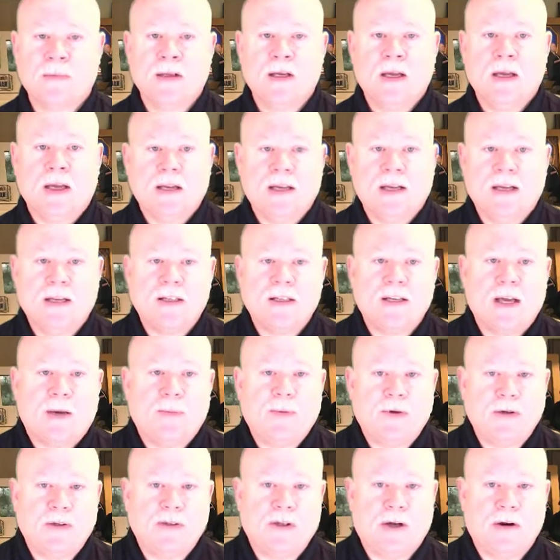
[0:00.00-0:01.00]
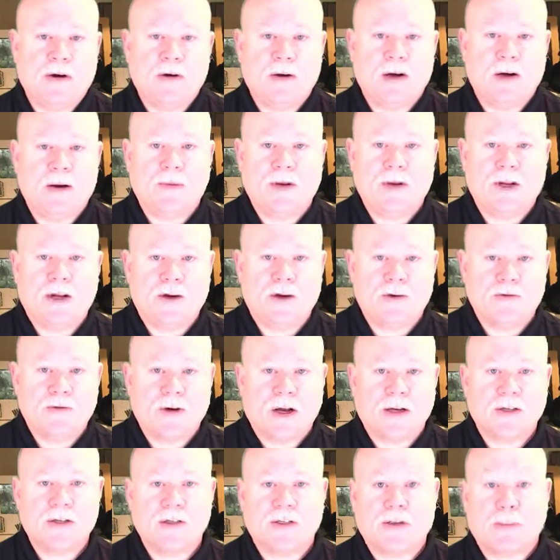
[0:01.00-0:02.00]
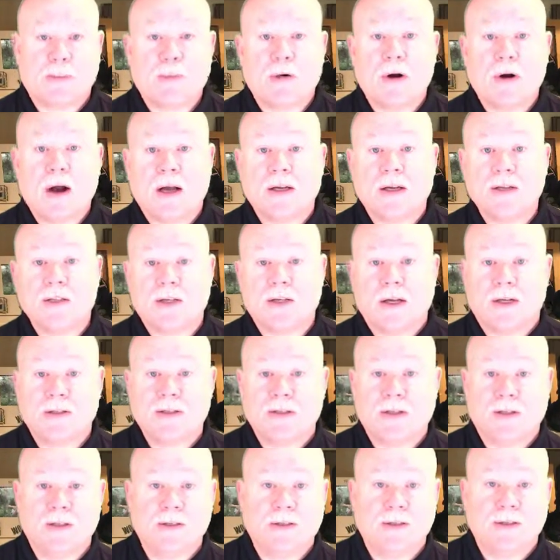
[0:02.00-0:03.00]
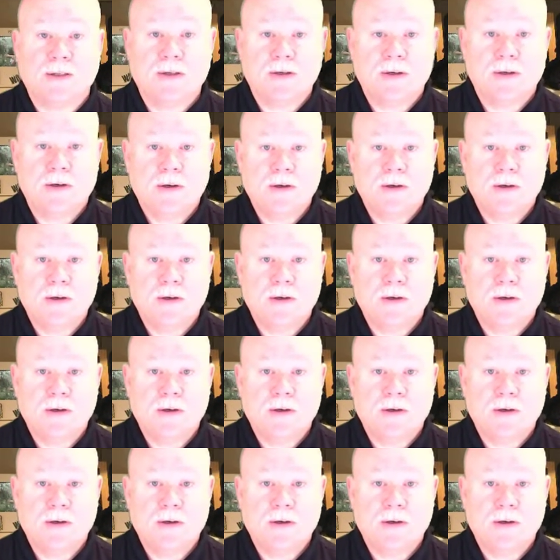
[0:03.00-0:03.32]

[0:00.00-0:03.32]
In this episode, I'm going to address the processes